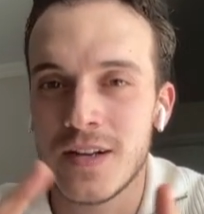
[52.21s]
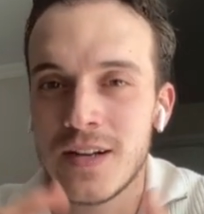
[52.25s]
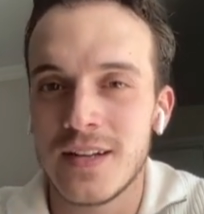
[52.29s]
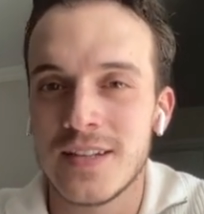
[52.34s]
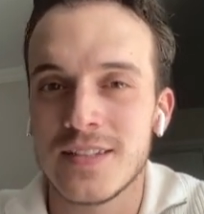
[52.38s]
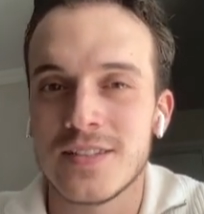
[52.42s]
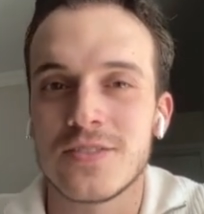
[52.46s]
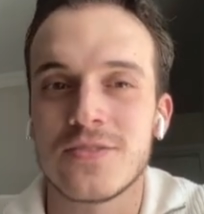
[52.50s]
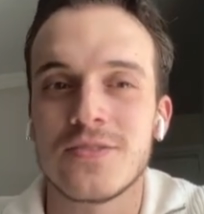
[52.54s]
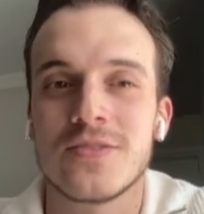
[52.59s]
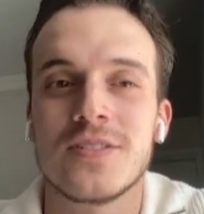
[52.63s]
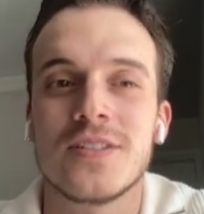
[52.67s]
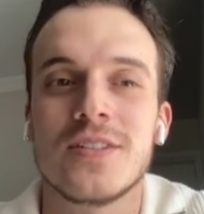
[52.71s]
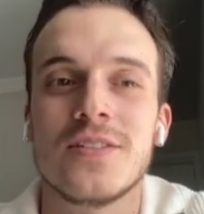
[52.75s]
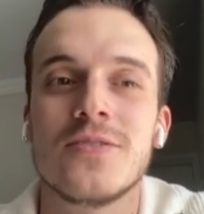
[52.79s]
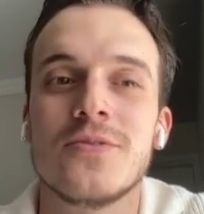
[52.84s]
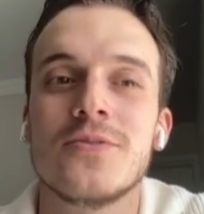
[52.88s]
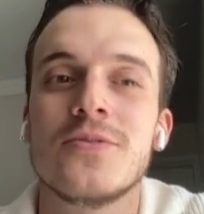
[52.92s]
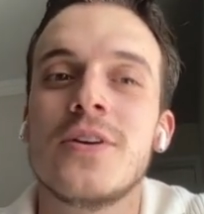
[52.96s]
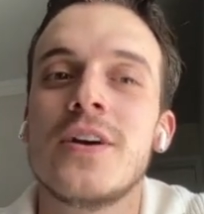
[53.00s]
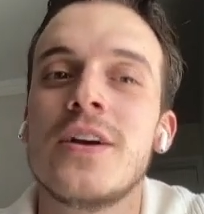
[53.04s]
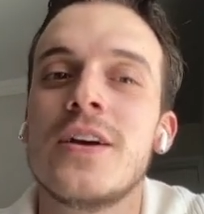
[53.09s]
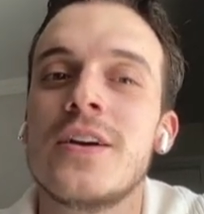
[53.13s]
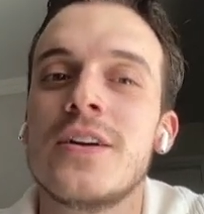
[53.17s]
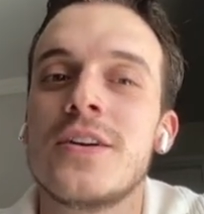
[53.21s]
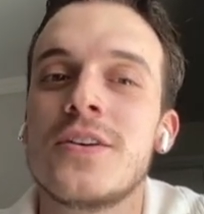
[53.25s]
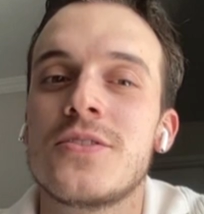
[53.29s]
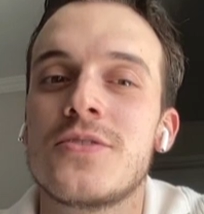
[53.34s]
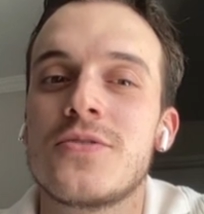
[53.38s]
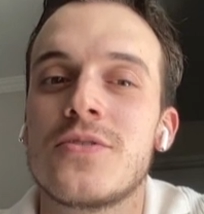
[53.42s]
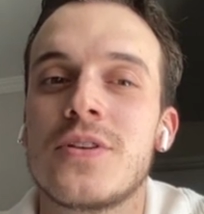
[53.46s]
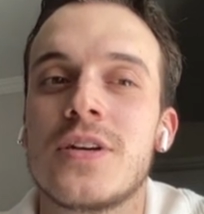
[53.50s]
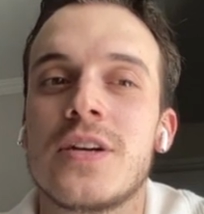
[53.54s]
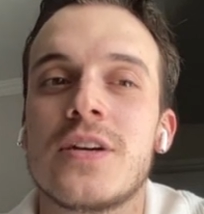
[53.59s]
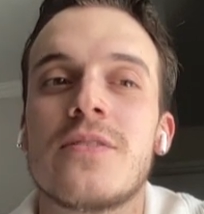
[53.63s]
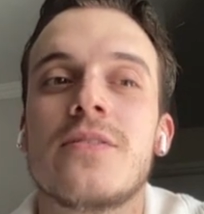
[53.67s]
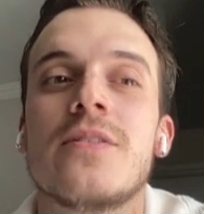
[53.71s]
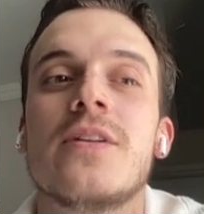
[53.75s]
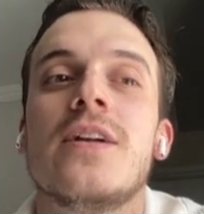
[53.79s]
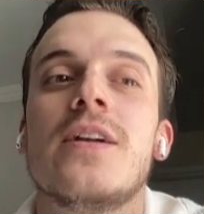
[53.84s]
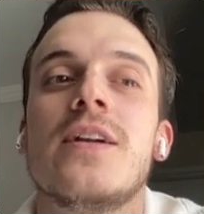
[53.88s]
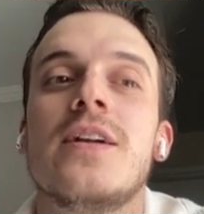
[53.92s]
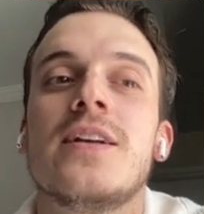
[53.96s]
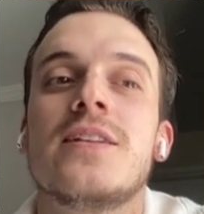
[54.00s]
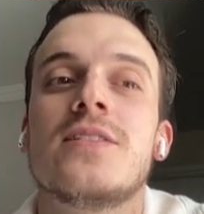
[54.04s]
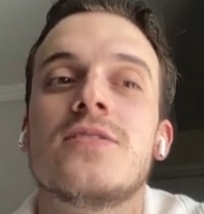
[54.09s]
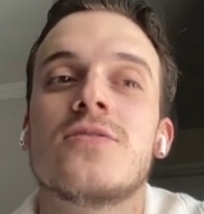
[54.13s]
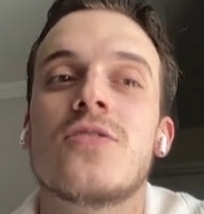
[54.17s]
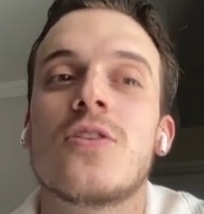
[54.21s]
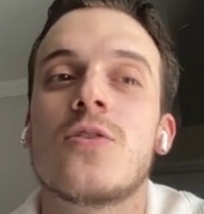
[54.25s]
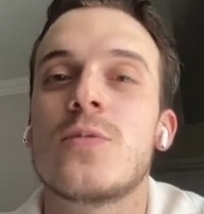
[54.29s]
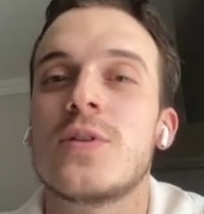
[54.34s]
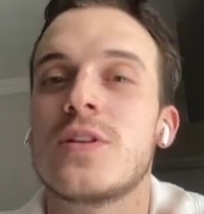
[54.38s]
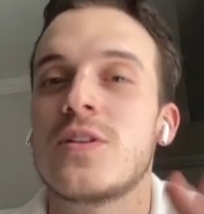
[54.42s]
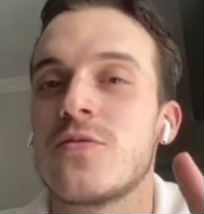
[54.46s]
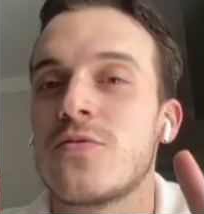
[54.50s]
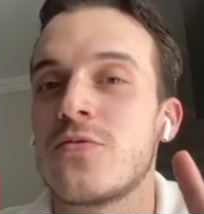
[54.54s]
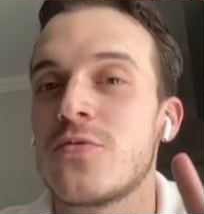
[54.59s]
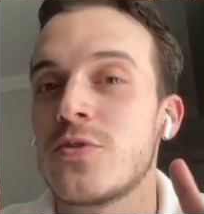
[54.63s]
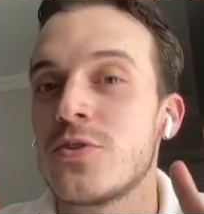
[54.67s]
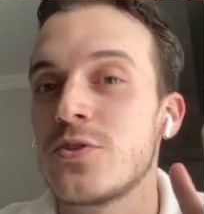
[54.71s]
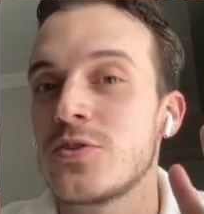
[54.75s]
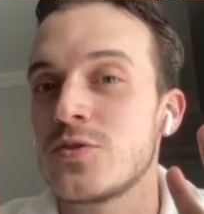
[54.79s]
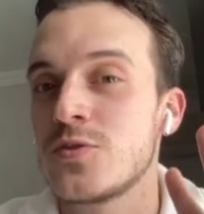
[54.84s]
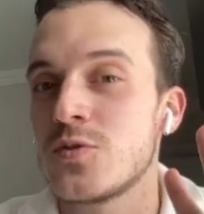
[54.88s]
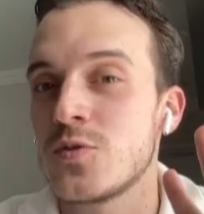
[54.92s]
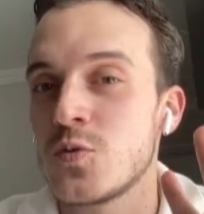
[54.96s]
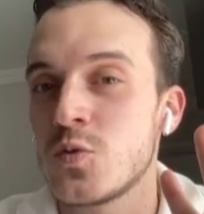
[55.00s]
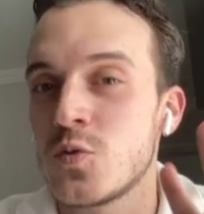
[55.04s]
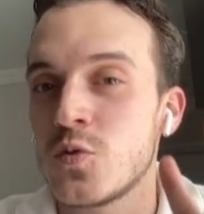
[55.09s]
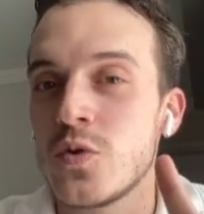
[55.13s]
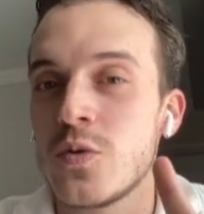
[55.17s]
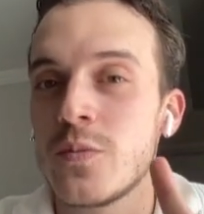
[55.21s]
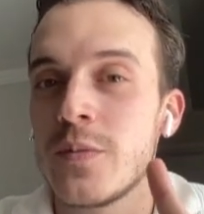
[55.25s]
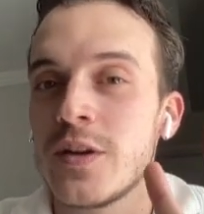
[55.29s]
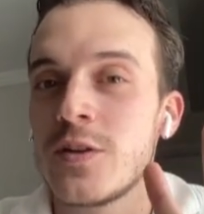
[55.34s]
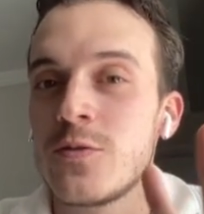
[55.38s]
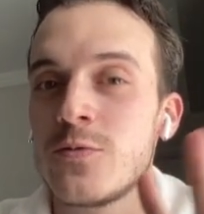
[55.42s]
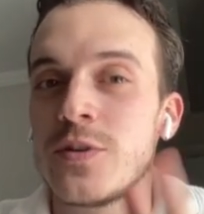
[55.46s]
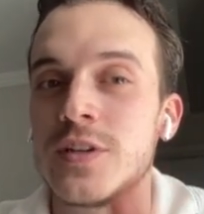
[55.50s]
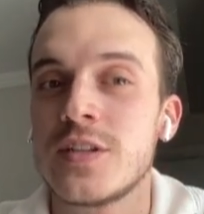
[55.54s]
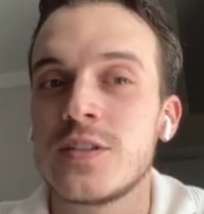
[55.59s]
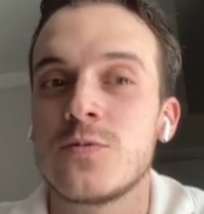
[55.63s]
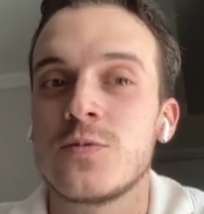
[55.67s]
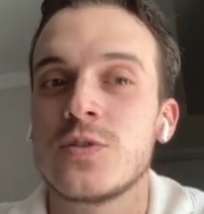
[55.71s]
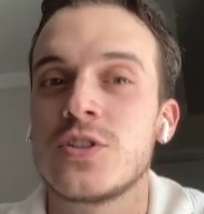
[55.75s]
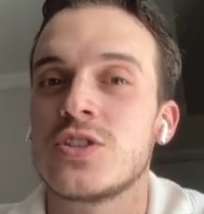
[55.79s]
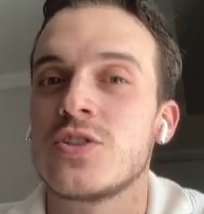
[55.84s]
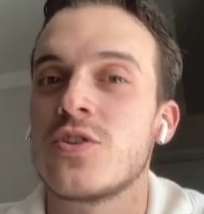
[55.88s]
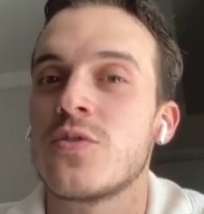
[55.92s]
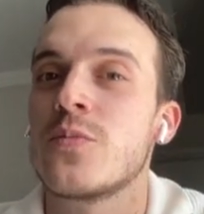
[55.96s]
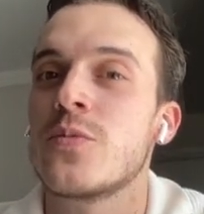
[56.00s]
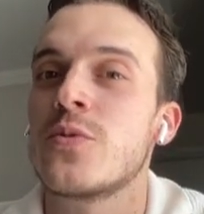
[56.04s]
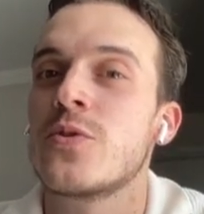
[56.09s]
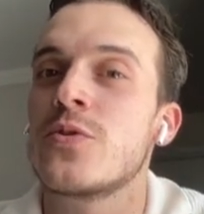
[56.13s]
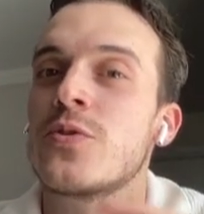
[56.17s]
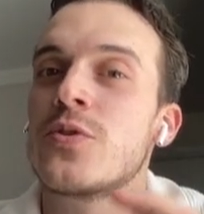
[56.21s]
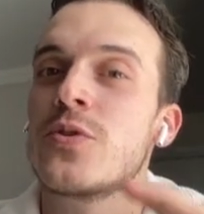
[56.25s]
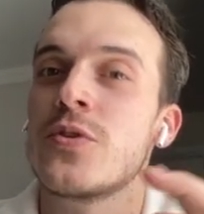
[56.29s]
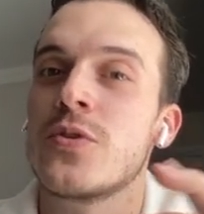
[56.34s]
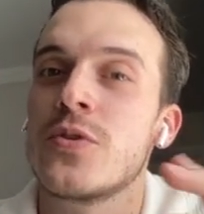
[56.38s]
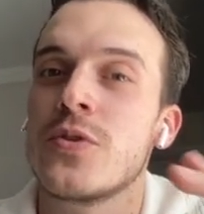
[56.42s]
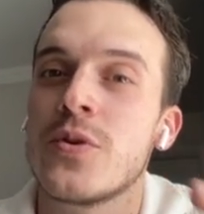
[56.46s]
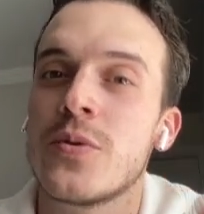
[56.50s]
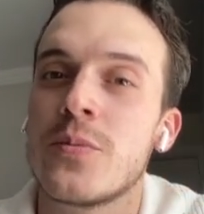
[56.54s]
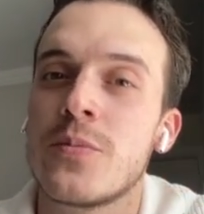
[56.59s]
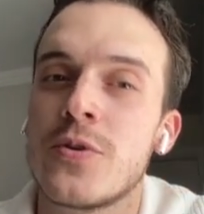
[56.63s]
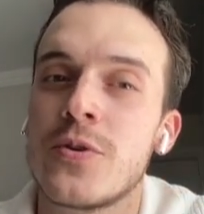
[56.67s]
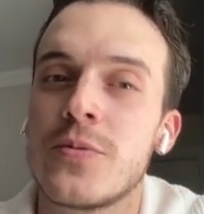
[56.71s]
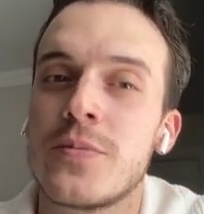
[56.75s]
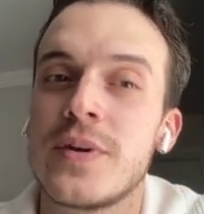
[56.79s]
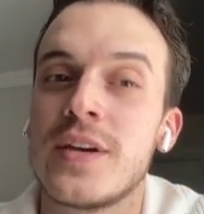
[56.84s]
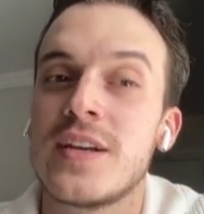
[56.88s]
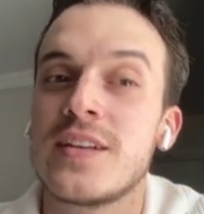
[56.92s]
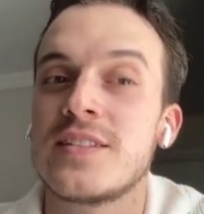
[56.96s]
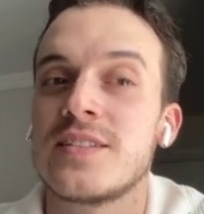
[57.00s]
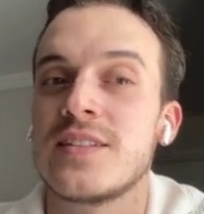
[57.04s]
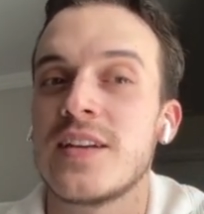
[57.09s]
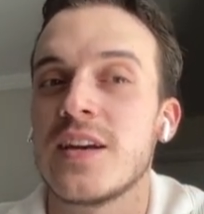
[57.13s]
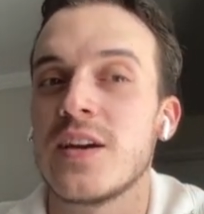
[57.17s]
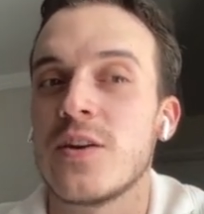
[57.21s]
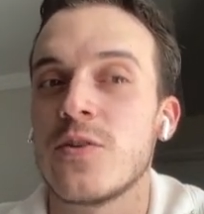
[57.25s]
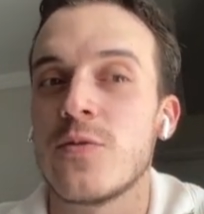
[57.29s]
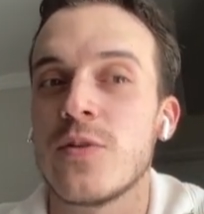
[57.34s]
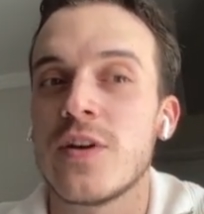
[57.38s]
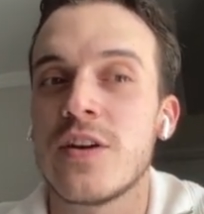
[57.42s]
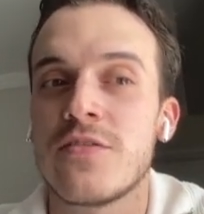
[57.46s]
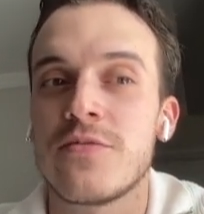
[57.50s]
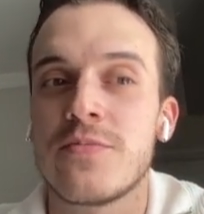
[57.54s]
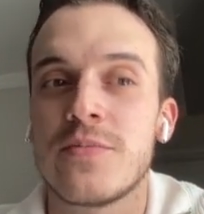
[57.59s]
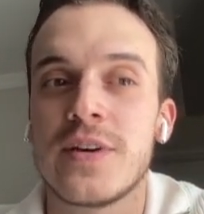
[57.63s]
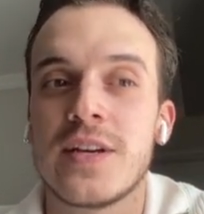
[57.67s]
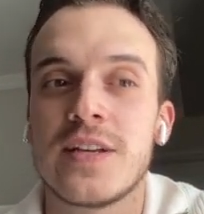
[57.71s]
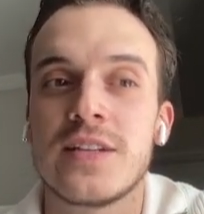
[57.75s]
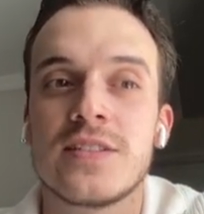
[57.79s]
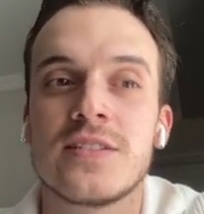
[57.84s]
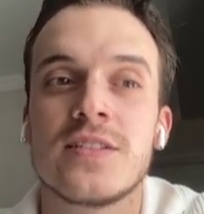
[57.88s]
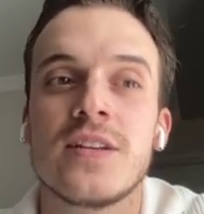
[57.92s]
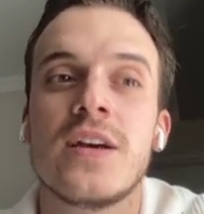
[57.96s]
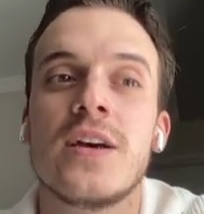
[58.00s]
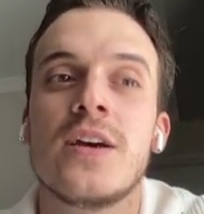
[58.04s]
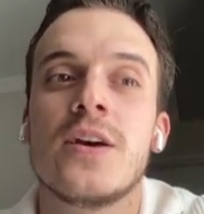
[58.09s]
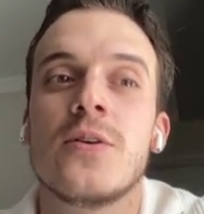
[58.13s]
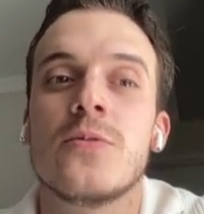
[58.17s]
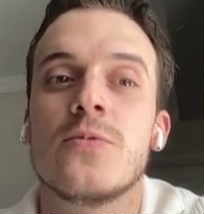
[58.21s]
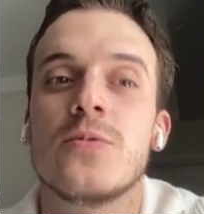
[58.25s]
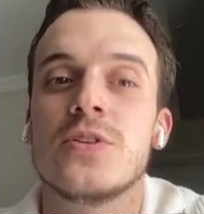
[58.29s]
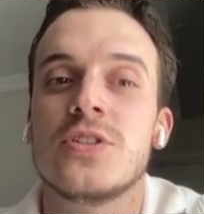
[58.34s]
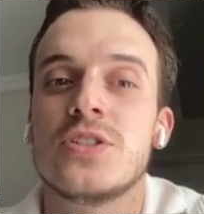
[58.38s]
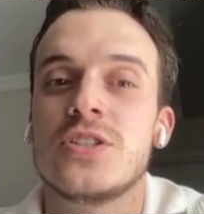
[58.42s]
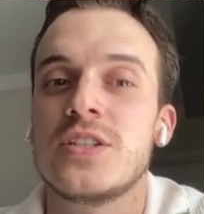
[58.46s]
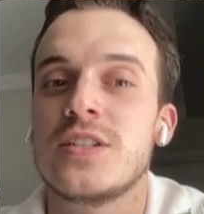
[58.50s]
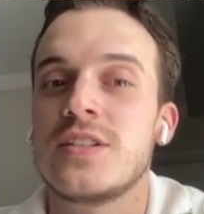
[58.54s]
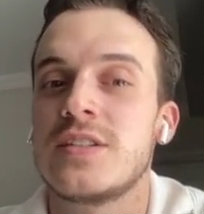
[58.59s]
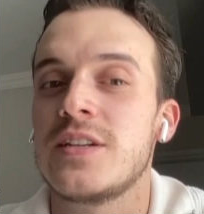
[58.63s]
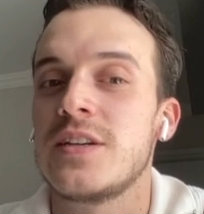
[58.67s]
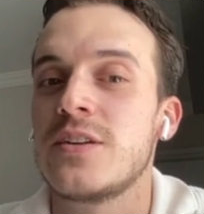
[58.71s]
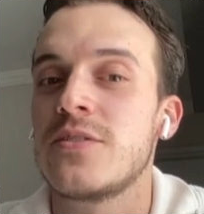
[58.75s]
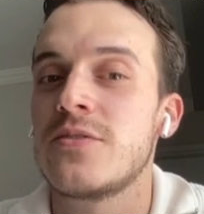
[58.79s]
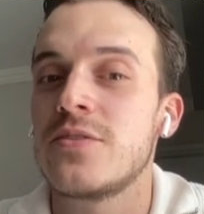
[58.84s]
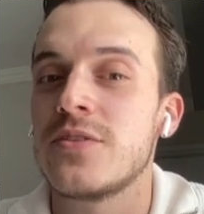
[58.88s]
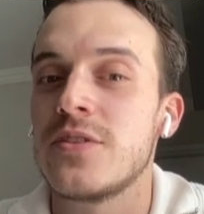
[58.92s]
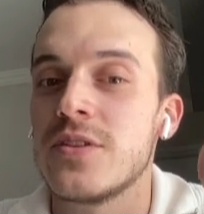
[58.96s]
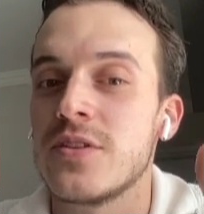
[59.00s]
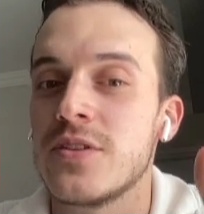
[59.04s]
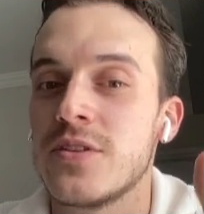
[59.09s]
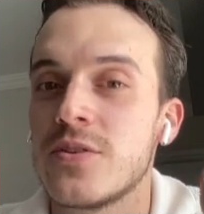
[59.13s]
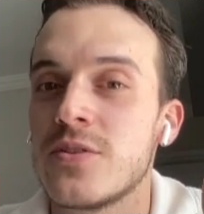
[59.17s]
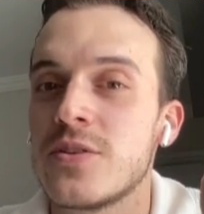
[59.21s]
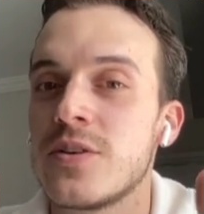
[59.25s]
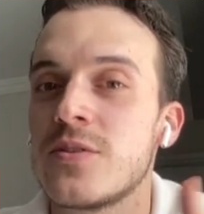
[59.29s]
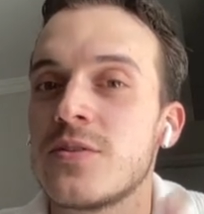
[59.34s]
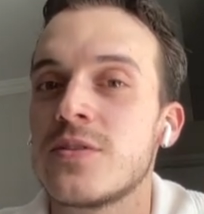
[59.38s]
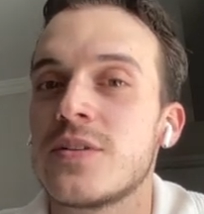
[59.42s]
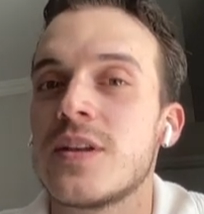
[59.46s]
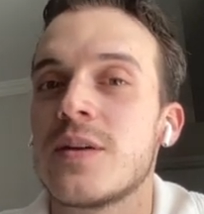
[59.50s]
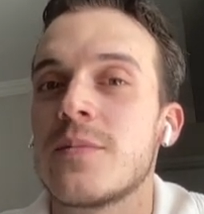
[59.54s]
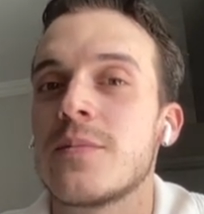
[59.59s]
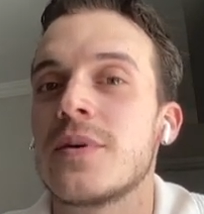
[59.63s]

let's continue so here let's start with the first two metrics which are more number based and graph based which is here not all time